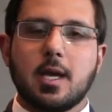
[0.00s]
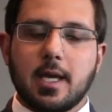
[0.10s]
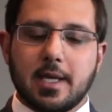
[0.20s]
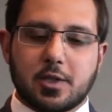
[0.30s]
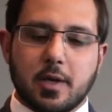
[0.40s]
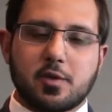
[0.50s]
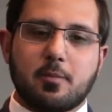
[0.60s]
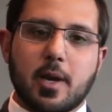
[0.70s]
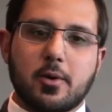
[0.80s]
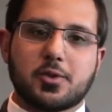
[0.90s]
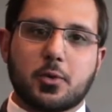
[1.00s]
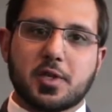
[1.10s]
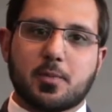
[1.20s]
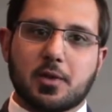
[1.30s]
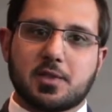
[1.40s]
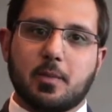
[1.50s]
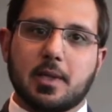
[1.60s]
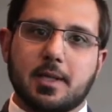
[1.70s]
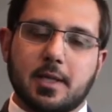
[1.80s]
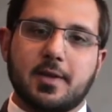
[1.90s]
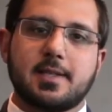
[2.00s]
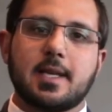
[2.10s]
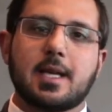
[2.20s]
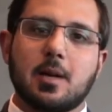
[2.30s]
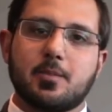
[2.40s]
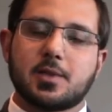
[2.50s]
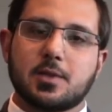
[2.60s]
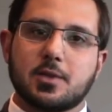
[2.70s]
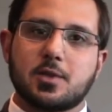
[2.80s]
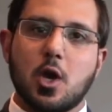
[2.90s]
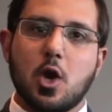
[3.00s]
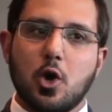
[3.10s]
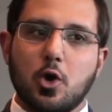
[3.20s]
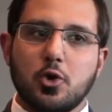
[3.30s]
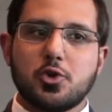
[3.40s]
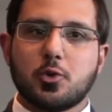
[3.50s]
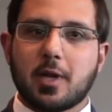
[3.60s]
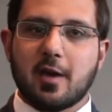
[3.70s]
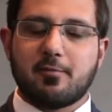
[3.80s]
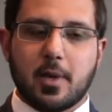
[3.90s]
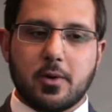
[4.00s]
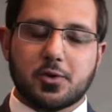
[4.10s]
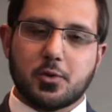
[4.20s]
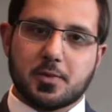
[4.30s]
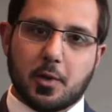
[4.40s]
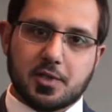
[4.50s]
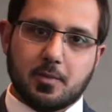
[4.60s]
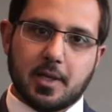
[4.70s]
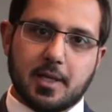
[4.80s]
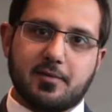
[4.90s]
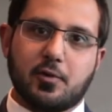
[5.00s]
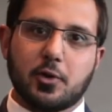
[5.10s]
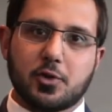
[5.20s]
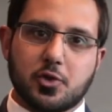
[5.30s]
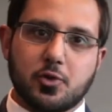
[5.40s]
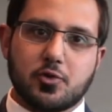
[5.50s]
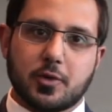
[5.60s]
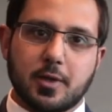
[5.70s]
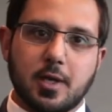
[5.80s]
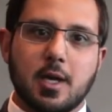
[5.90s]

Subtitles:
In terms of parental responsibility, this encompasses who should have parental responsibility for your children.